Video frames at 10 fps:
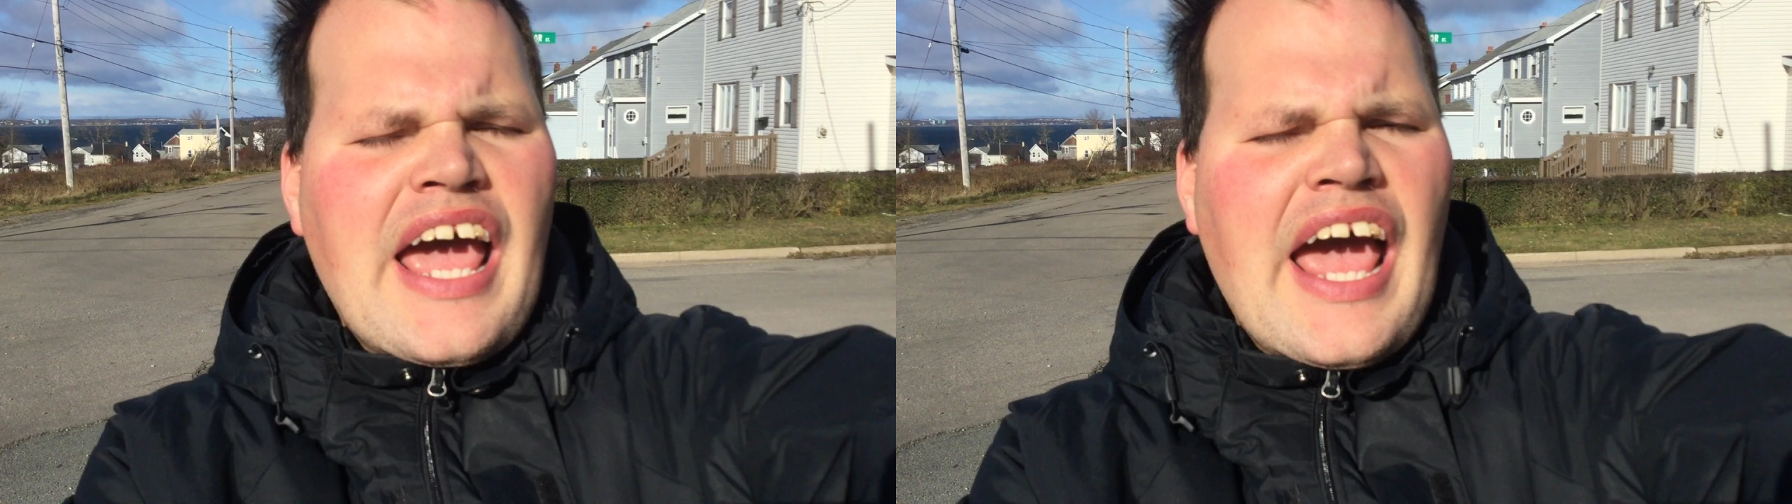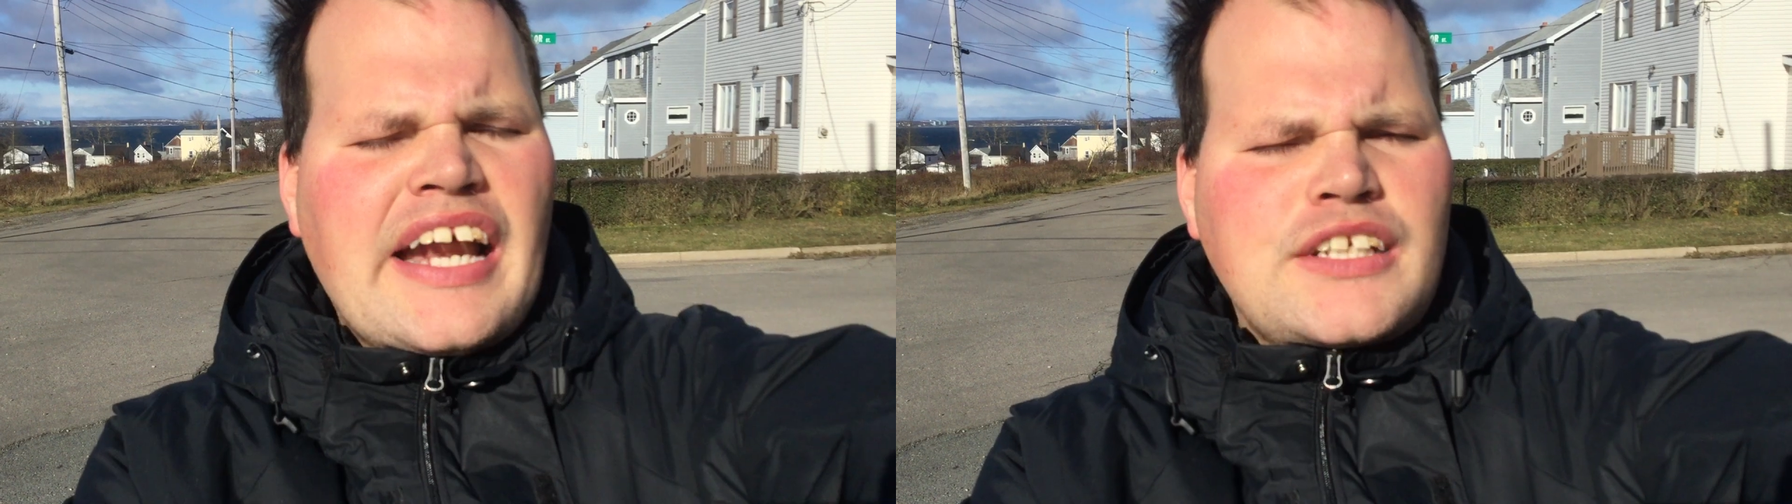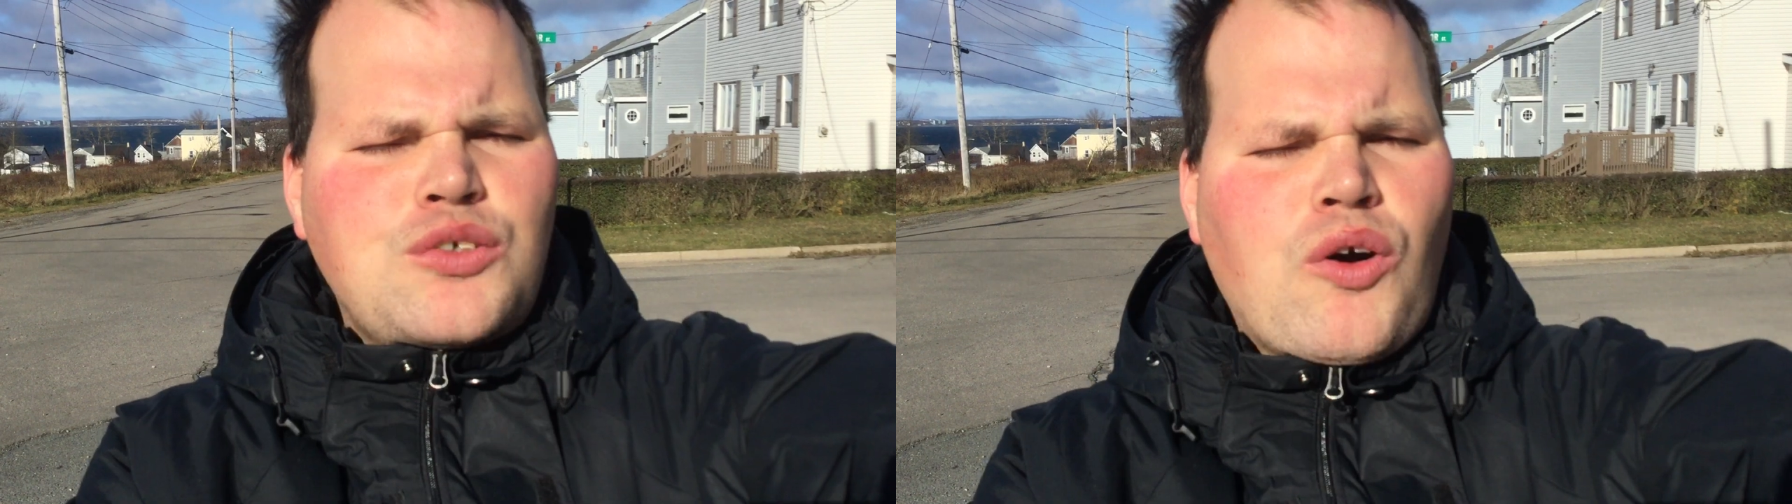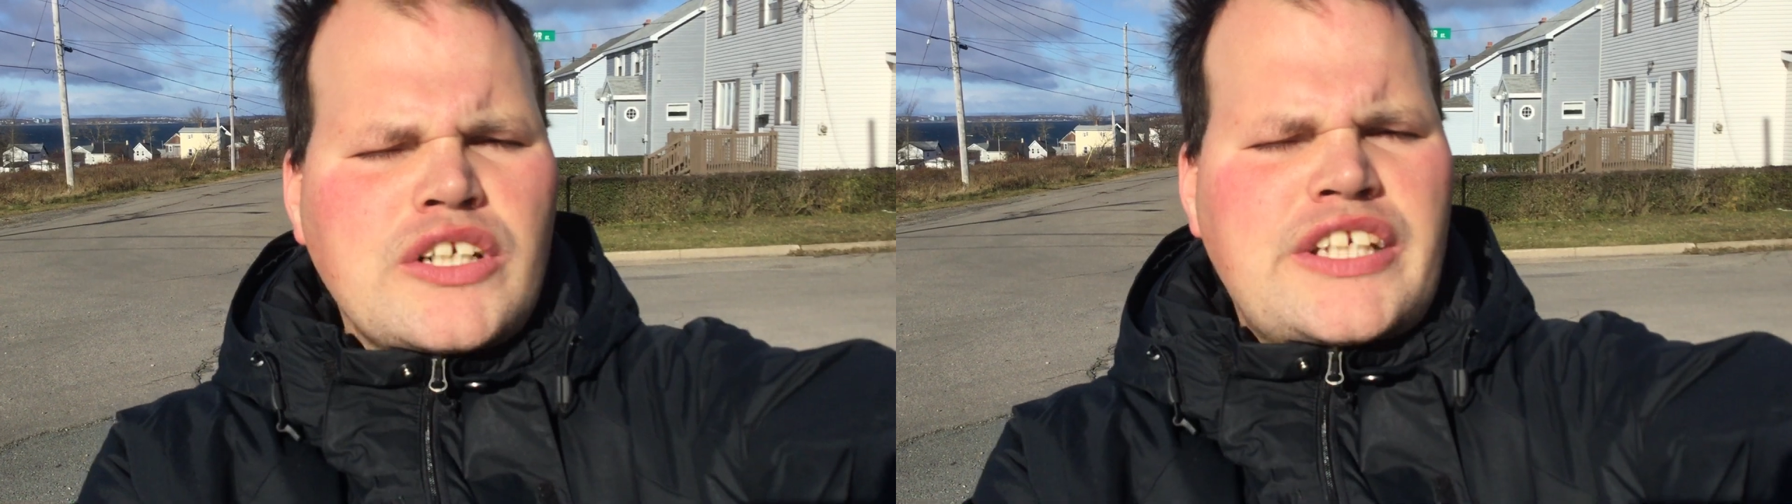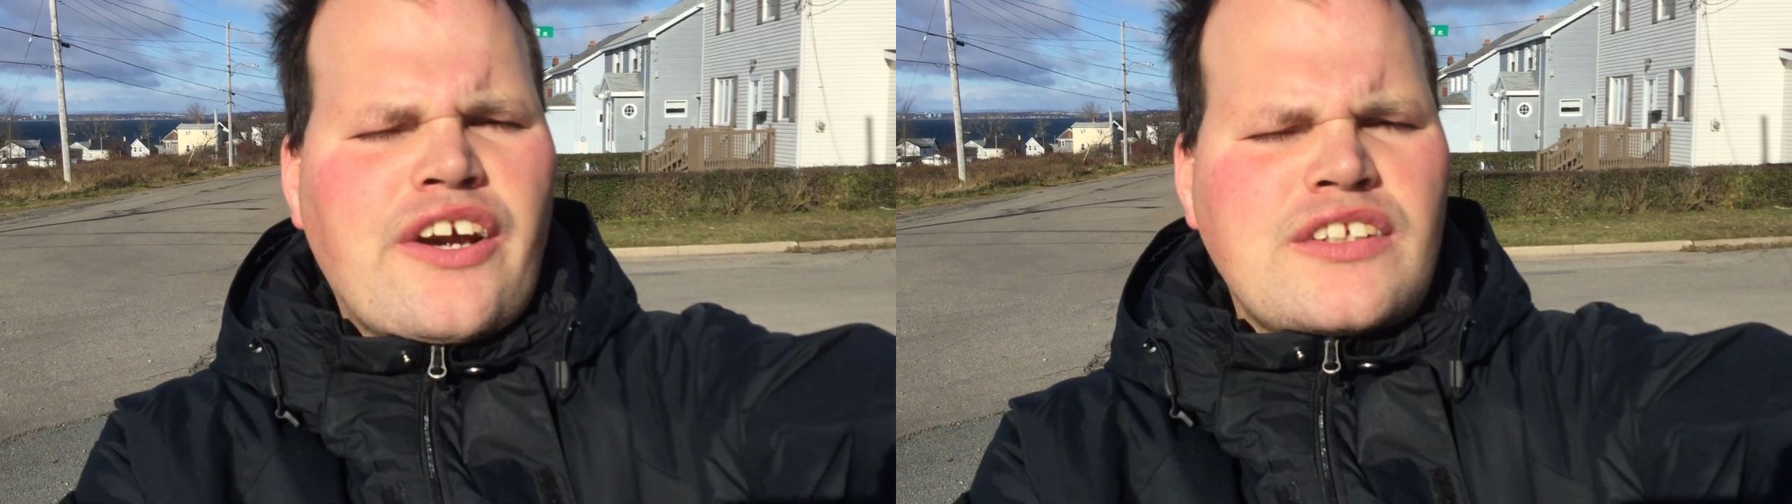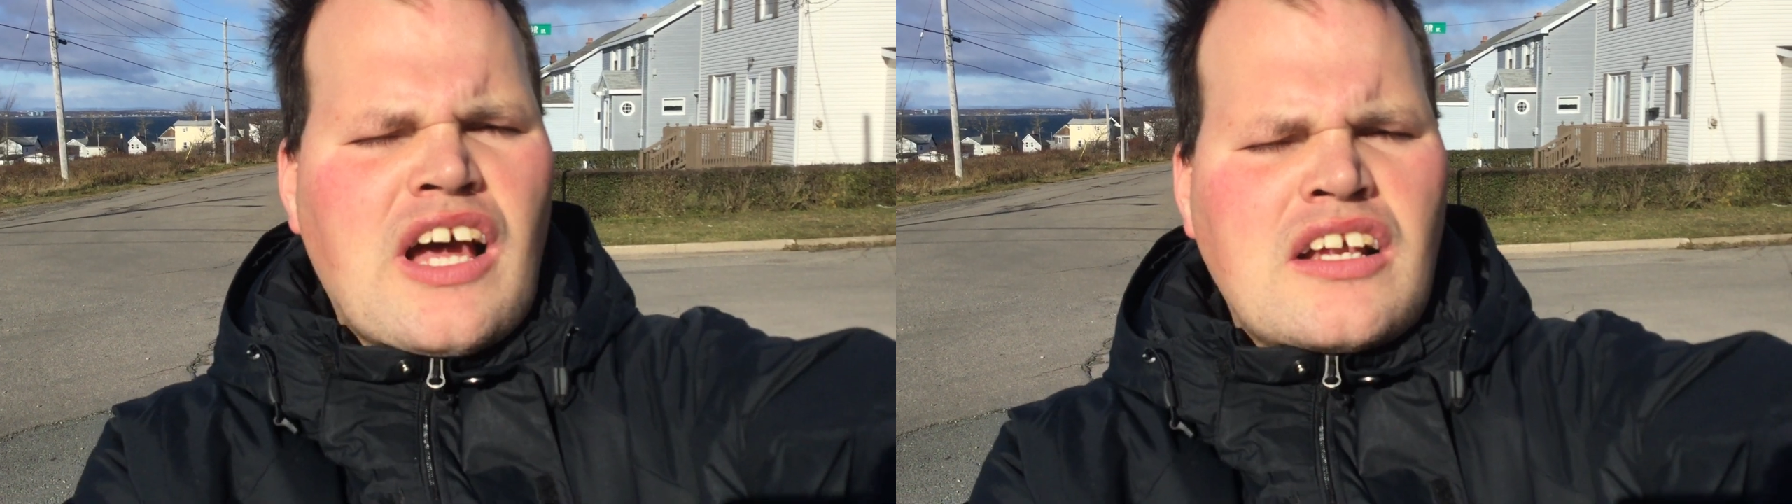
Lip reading: headed towards the Earth